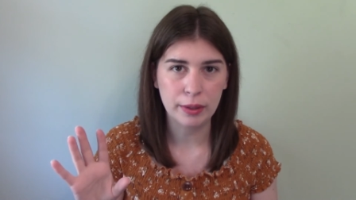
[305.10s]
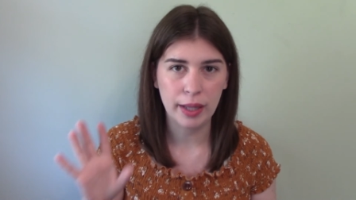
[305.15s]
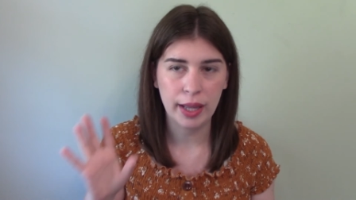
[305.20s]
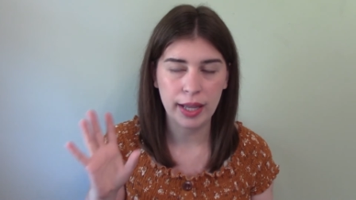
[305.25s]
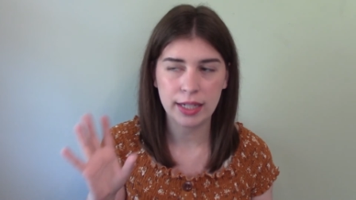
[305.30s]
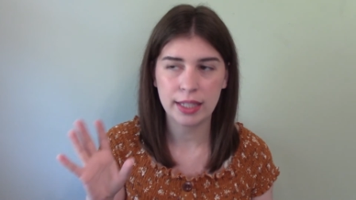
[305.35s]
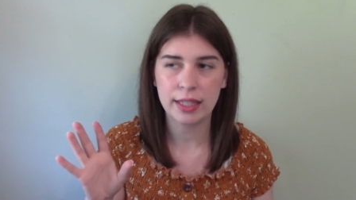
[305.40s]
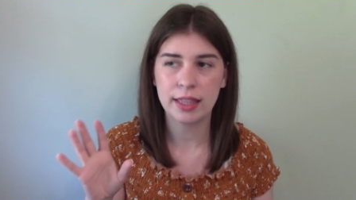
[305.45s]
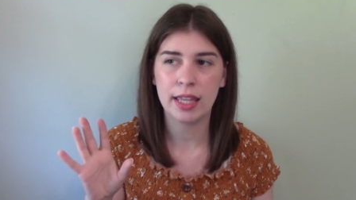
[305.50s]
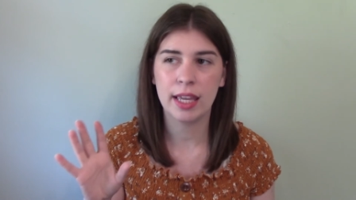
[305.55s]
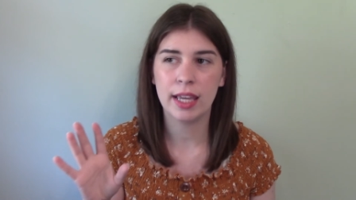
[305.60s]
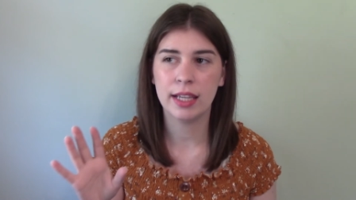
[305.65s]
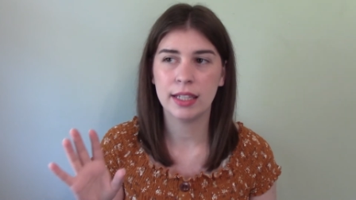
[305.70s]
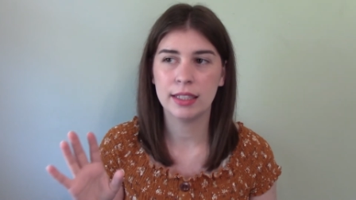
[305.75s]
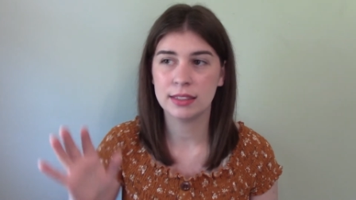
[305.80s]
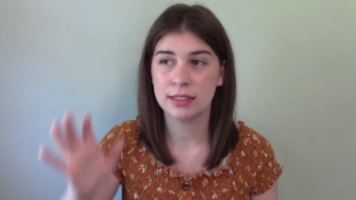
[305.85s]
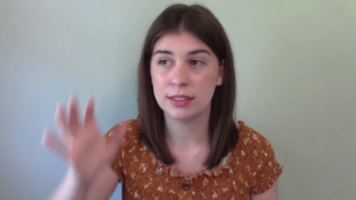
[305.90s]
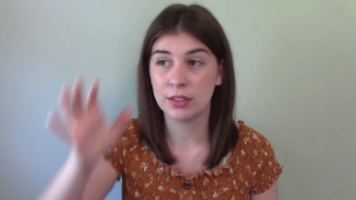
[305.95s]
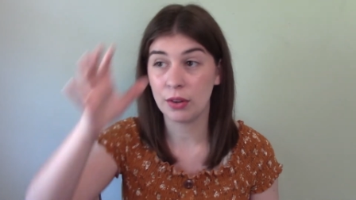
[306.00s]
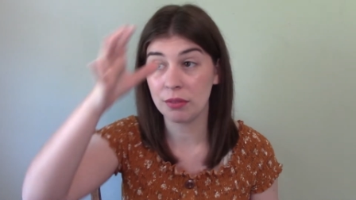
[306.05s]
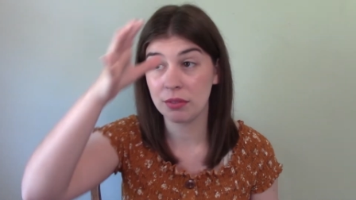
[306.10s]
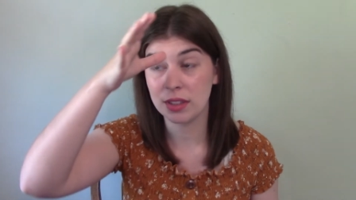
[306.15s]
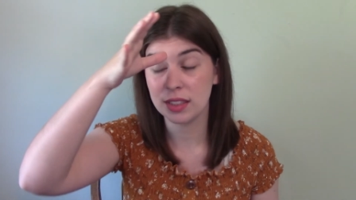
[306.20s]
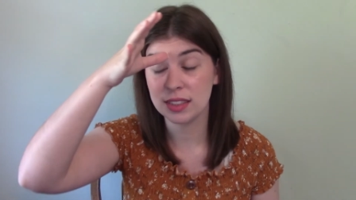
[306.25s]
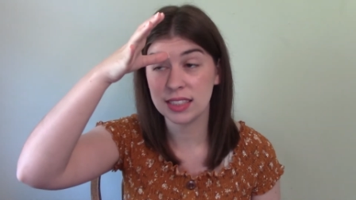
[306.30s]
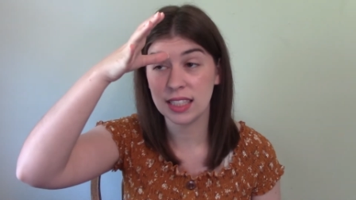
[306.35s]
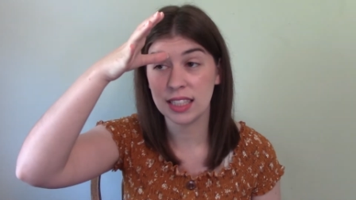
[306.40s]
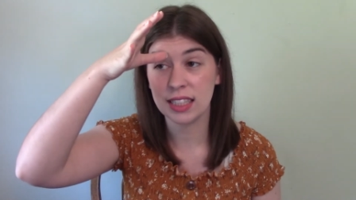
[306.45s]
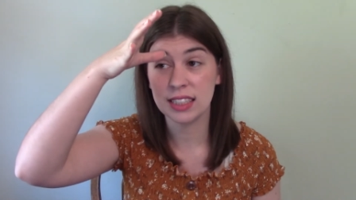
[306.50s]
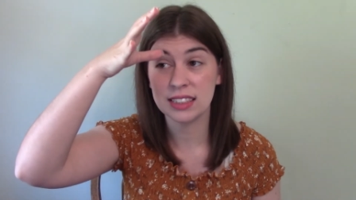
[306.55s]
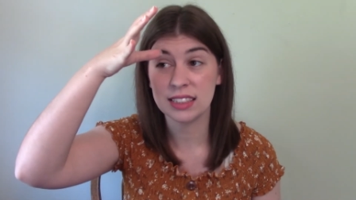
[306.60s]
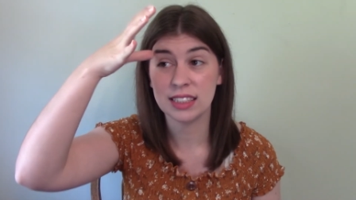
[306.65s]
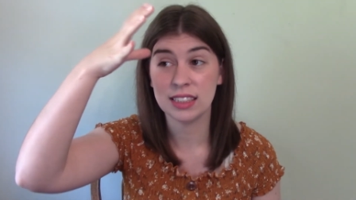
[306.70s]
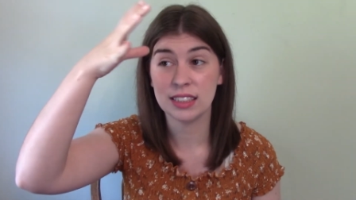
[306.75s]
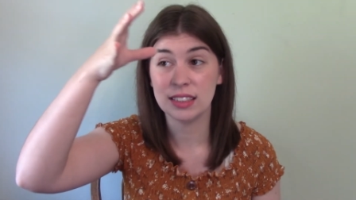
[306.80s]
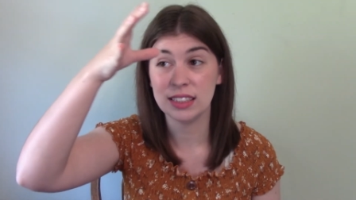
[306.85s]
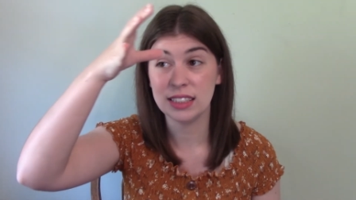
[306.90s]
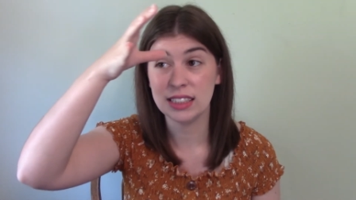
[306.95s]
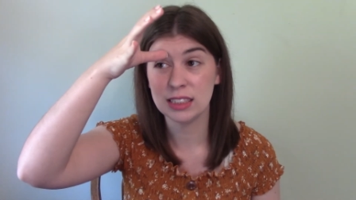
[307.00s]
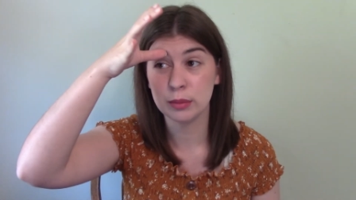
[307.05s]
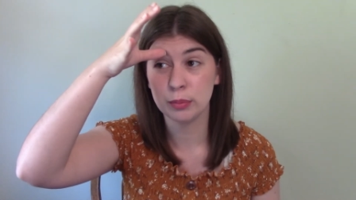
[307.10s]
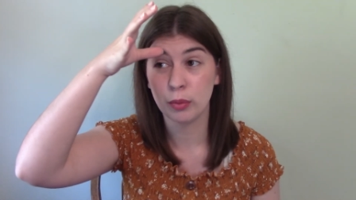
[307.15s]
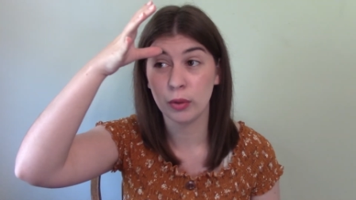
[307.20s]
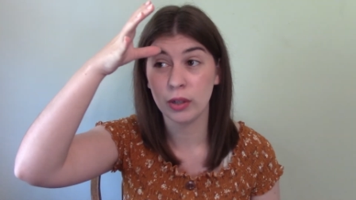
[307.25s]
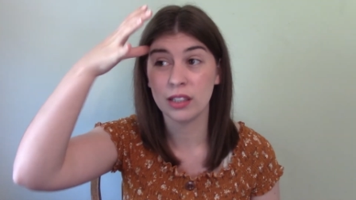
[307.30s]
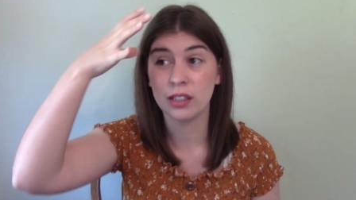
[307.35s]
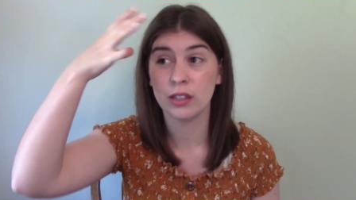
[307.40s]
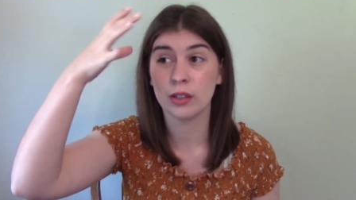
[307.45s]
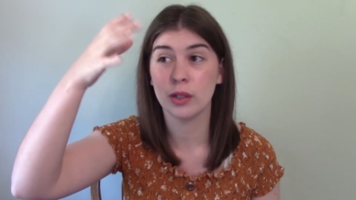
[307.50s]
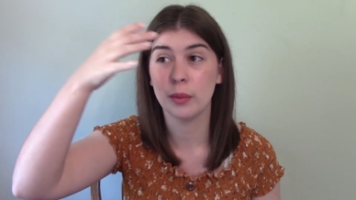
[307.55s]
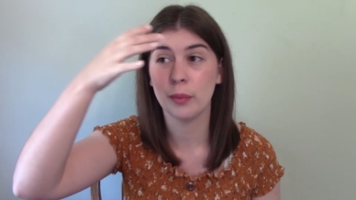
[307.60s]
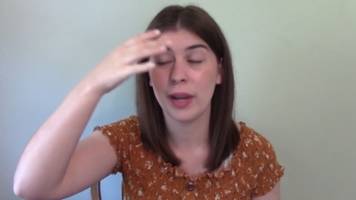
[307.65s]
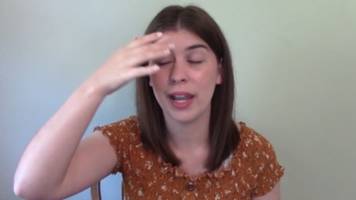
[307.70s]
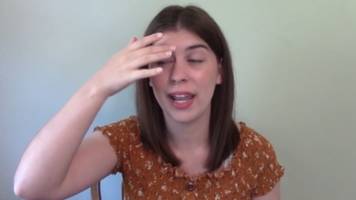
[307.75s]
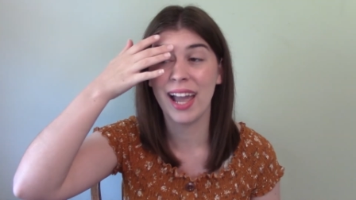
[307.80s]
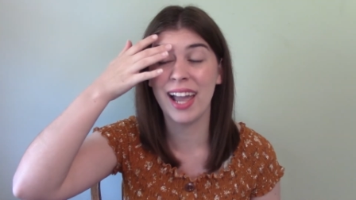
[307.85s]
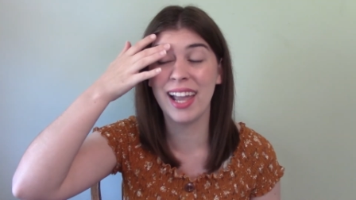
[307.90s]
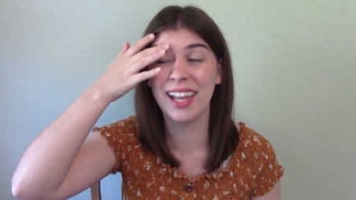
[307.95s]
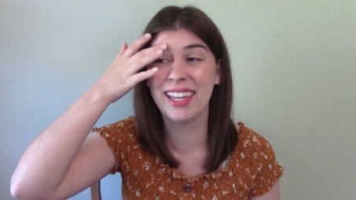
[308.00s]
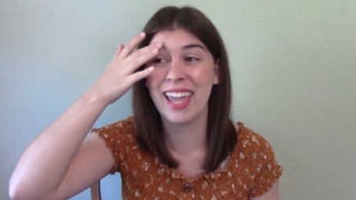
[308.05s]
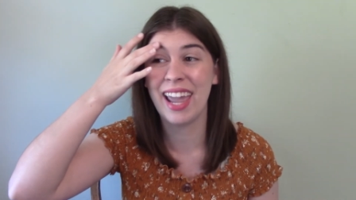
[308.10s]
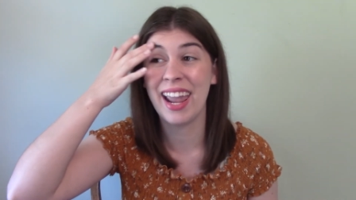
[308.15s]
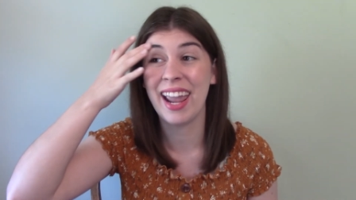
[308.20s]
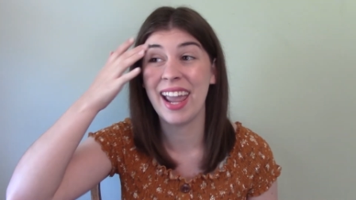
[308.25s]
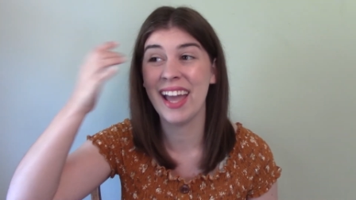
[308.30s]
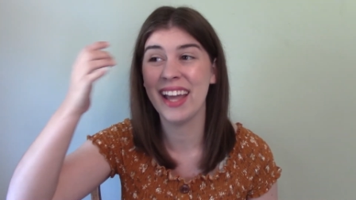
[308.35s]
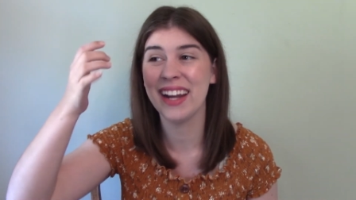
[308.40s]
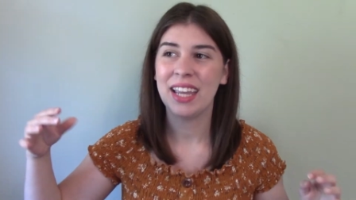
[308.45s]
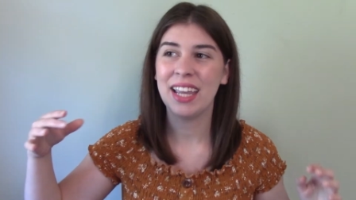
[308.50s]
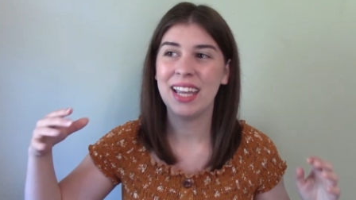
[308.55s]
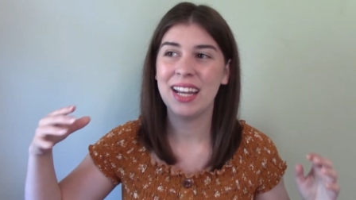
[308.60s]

anything, so I'm going to say this in the least spoilery way I can.